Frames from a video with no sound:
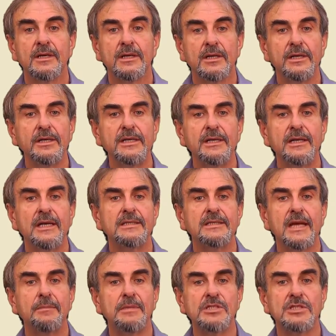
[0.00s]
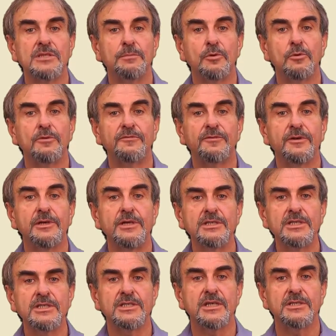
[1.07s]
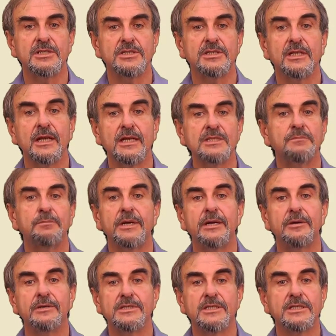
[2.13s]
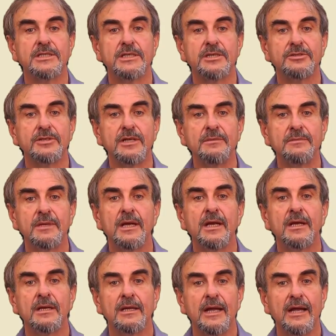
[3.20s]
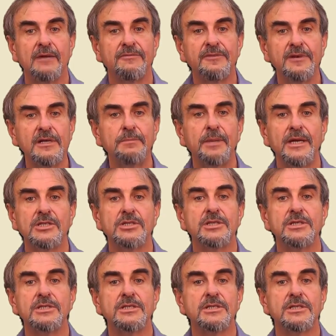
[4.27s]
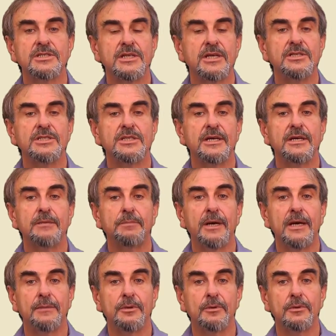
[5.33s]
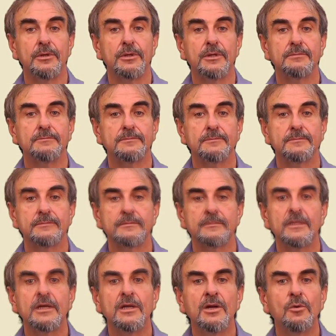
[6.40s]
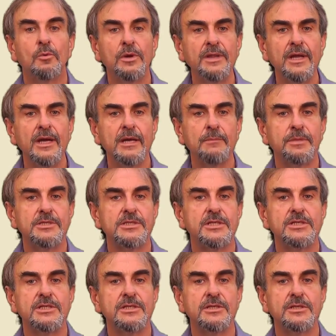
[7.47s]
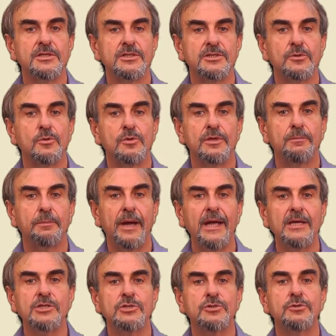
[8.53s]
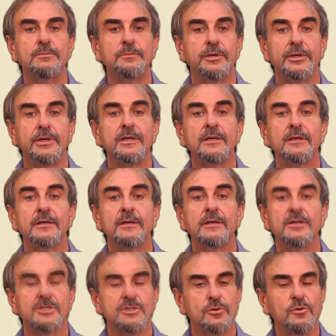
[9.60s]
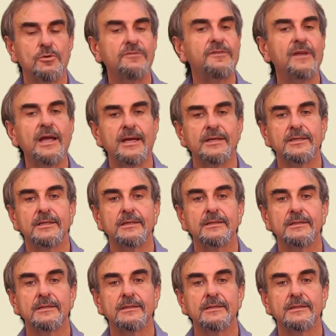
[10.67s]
clean and undamaged support furniture such as gluts, bearers, etc., and feedback sheets and associated paperwork. When they are positioned in the store, the pack should be stored flat,